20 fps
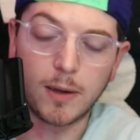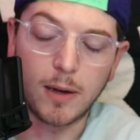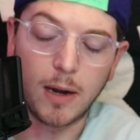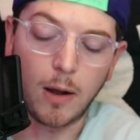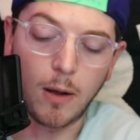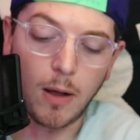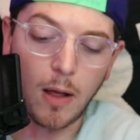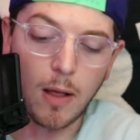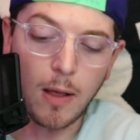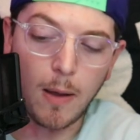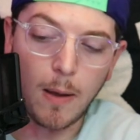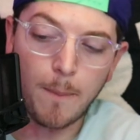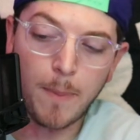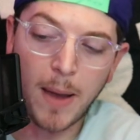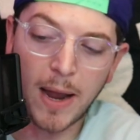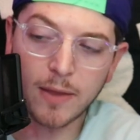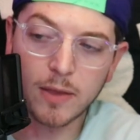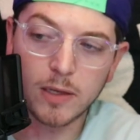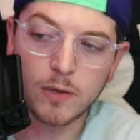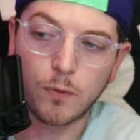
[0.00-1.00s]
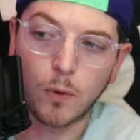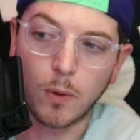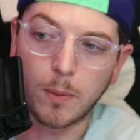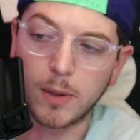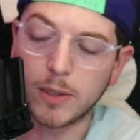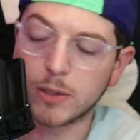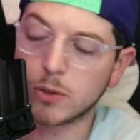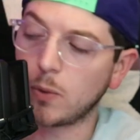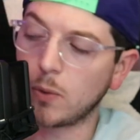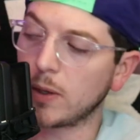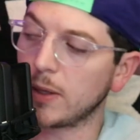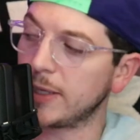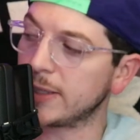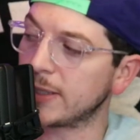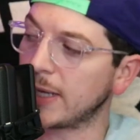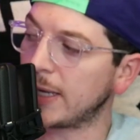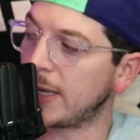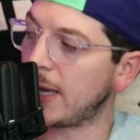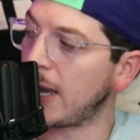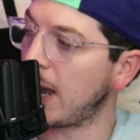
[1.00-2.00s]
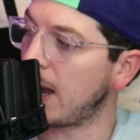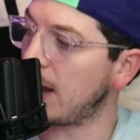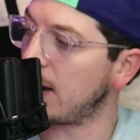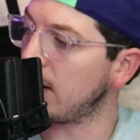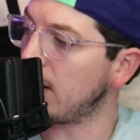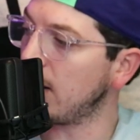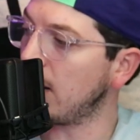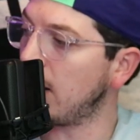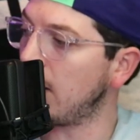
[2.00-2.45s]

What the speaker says: And I'll unpack this formula as quickly as I can.